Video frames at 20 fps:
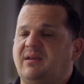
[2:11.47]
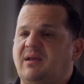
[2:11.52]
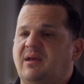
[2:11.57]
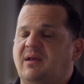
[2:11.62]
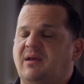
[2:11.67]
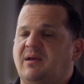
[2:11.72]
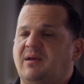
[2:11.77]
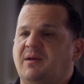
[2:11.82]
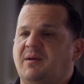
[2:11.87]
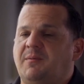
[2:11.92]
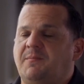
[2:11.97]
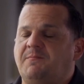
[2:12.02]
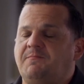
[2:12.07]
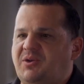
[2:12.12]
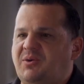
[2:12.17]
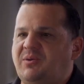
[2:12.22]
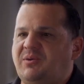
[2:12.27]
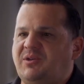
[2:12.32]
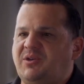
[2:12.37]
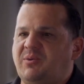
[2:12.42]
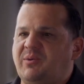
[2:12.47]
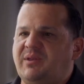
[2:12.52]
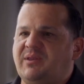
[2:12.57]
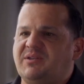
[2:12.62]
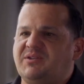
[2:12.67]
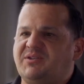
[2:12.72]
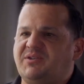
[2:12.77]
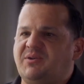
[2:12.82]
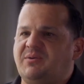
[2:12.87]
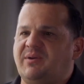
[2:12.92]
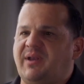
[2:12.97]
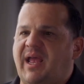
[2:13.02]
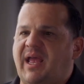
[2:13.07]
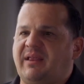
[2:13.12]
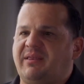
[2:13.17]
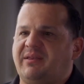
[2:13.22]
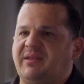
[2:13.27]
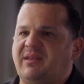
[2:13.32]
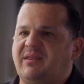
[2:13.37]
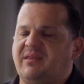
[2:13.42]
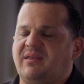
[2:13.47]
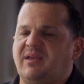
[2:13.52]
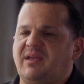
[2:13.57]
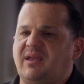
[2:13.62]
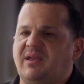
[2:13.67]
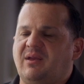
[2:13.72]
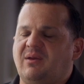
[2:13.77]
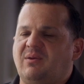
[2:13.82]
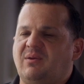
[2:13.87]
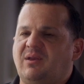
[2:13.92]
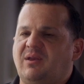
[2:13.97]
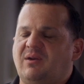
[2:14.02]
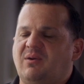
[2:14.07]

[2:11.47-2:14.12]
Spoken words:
Doing the student athlete thing,